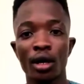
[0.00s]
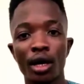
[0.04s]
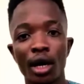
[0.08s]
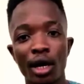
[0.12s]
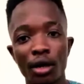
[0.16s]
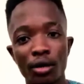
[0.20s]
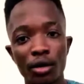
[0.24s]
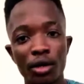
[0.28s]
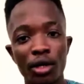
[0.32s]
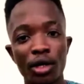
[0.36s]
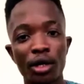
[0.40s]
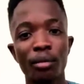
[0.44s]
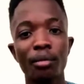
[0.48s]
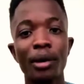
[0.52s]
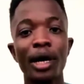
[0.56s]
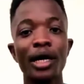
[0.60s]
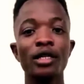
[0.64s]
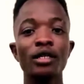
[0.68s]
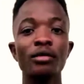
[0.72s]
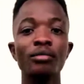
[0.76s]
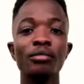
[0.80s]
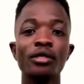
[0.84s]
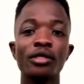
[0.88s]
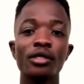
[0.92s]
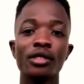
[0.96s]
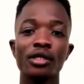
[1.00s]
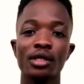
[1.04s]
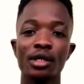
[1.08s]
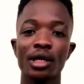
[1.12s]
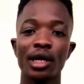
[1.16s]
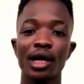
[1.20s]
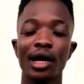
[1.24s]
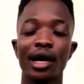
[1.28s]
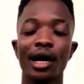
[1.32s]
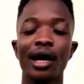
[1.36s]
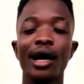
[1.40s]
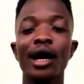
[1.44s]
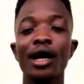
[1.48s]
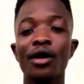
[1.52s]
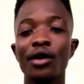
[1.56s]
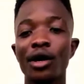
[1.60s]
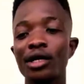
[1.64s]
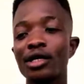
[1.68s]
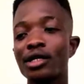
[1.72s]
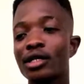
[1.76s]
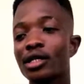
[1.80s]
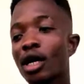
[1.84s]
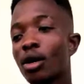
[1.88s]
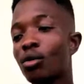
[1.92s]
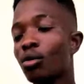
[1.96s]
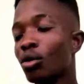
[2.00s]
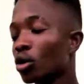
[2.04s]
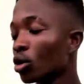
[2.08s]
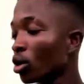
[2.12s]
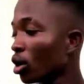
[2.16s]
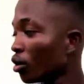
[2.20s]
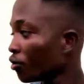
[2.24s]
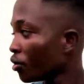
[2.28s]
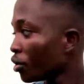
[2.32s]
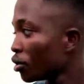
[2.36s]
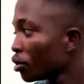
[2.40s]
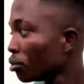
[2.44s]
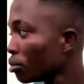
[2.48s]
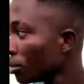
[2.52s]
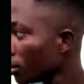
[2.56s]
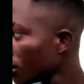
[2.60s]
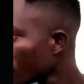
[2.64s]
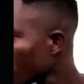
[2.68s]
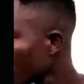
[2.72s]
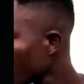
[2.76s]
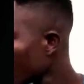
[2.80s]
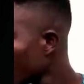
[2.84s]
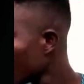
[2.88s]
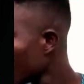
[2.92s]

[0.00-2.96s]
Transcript: Yeah, good day. My name is Ayade Samolu Aferomi.